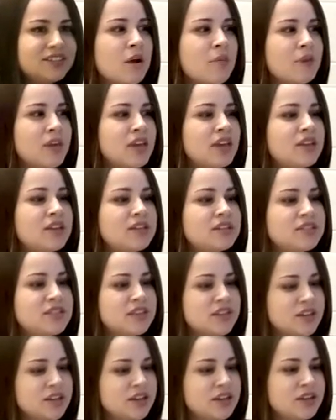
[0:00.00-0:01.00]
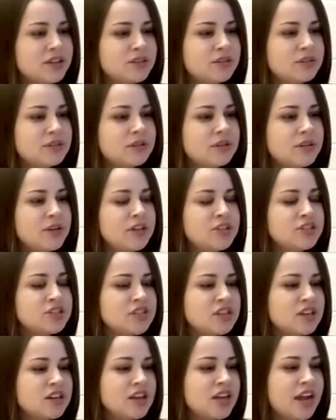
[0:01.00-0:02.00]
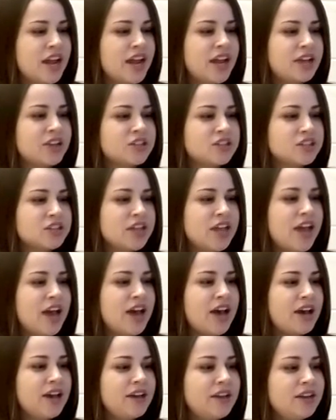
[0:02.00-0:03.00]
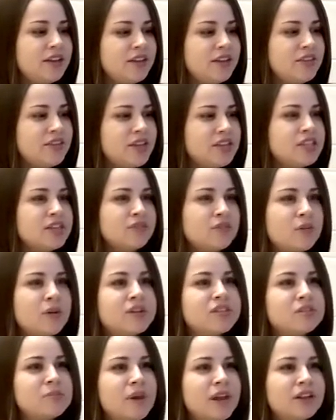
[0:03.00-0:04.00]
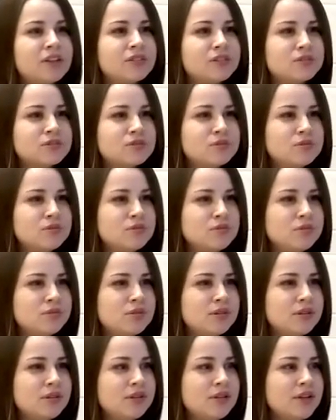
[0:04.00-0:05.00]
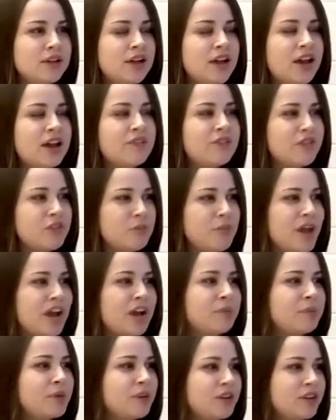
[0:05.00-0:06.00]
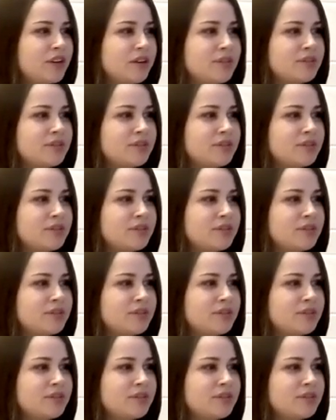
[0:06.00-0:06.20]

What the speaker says: Coming into engineering, I actually had the idea of going to medical school kind of on the back burner.